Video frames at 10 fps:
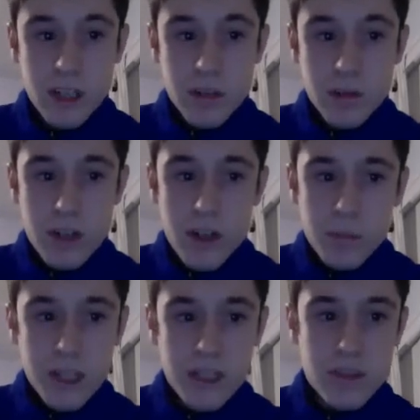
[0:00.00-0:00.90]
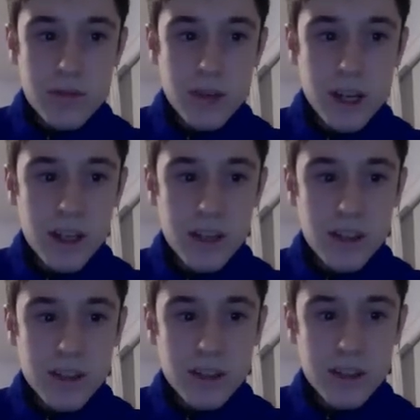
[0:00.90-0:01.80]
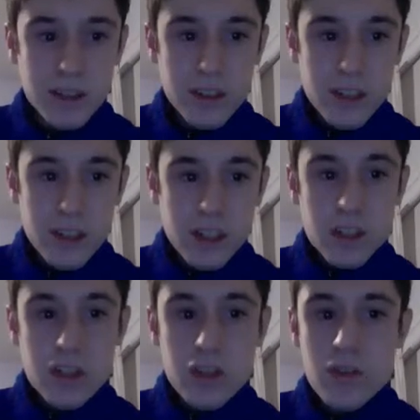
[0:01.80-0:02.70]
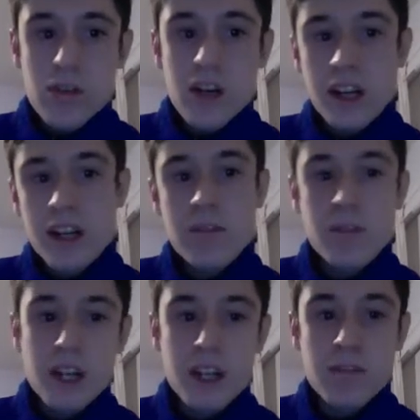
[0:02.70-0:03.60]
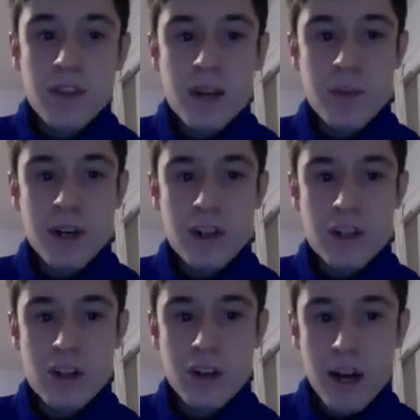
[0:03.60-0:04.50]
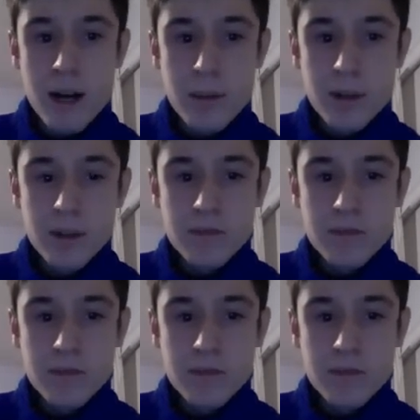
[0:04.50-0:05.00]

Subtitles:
With no plans to fight, two uninvited vampires show up,